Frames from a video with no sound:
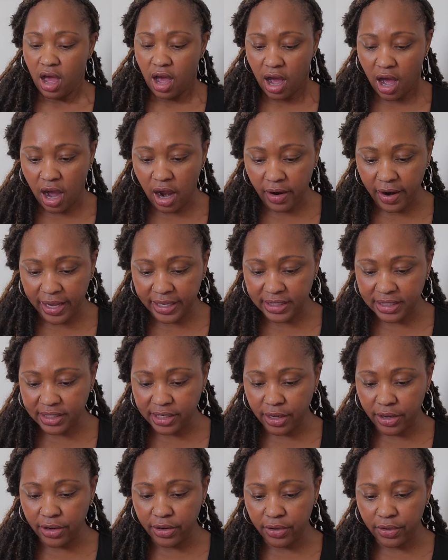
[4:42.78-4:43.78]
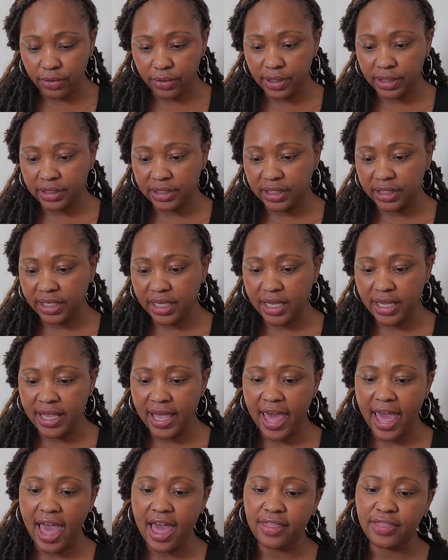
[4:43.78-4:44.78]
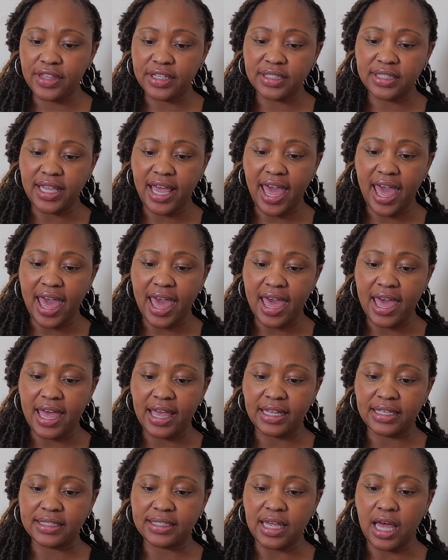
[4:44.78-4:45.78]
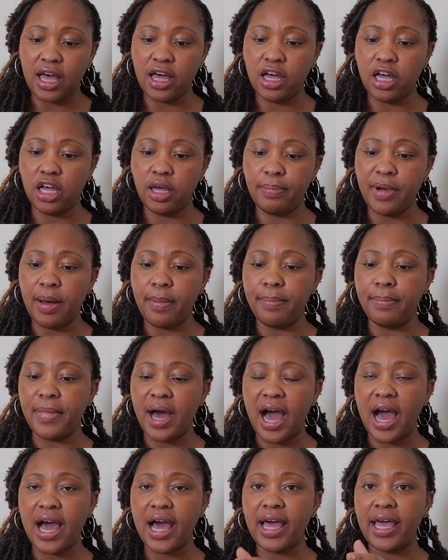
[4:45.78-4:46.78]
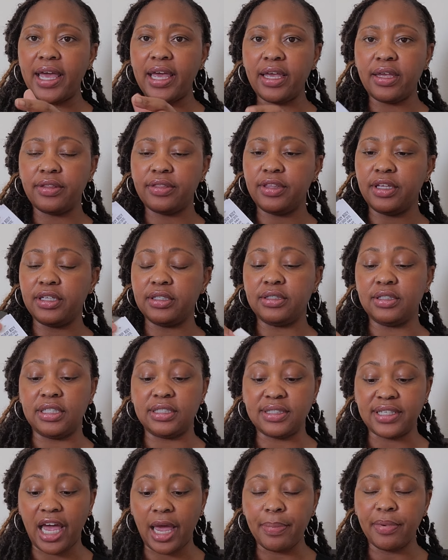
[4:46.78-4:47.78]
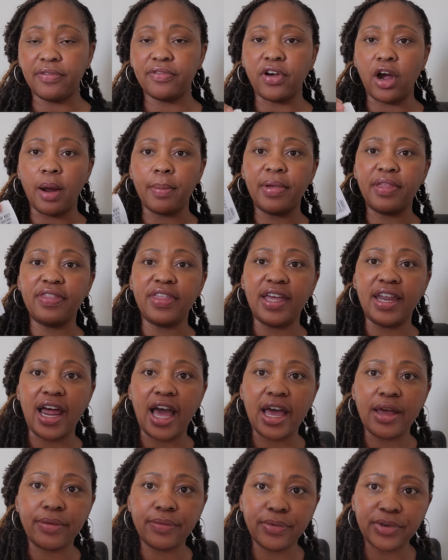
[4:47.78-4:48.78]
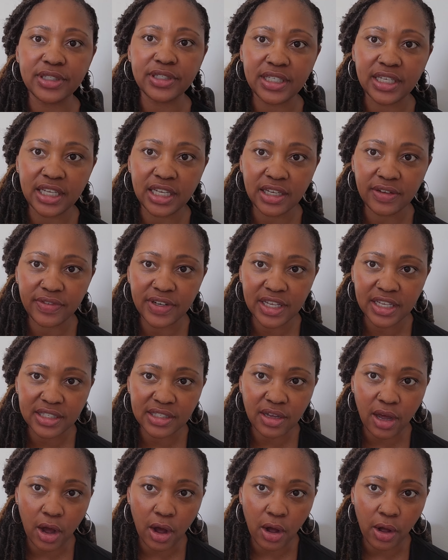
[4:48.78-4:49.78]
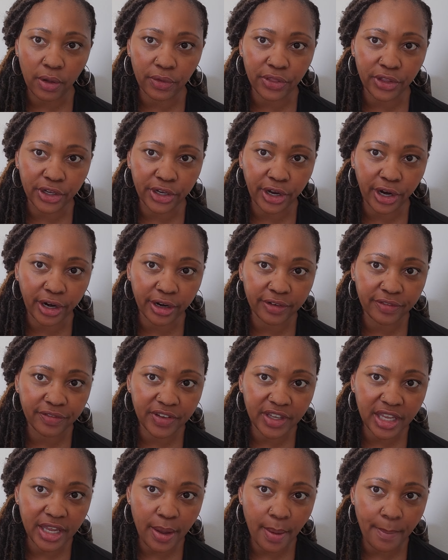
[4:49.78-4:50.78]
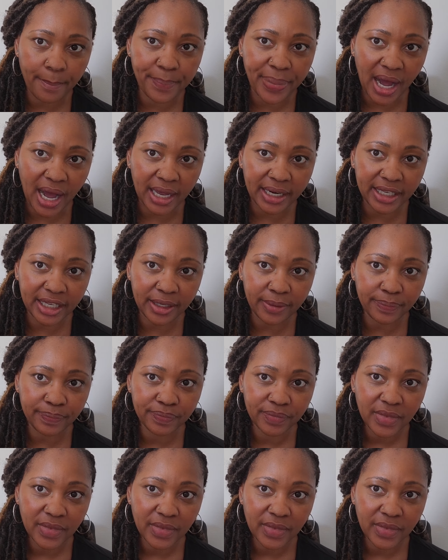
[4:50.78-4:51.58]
All right, so looking at the tags, the type of garment that I received is called the Curvy Body.